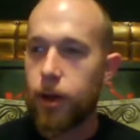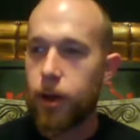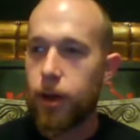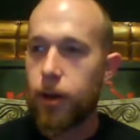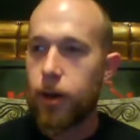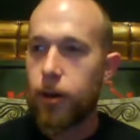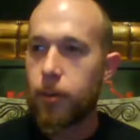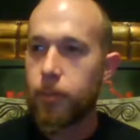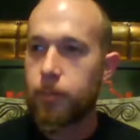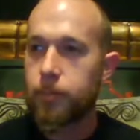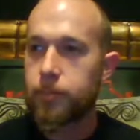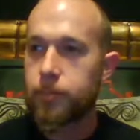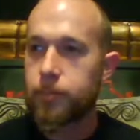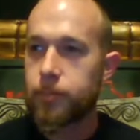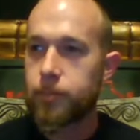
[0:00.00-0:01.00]

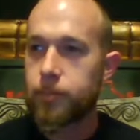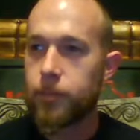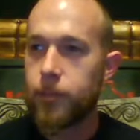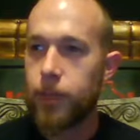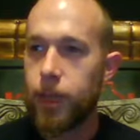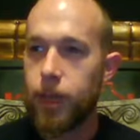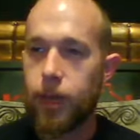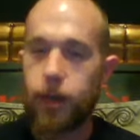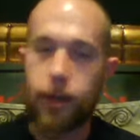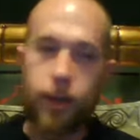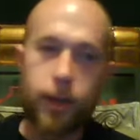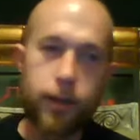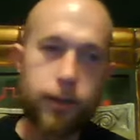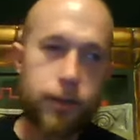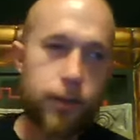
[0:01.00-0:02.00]
And
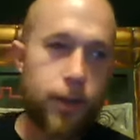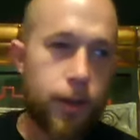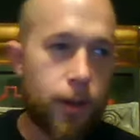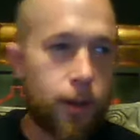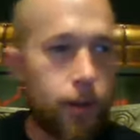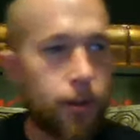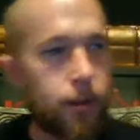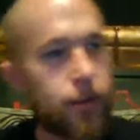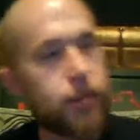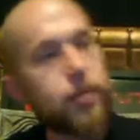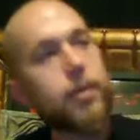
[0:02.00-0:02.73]
that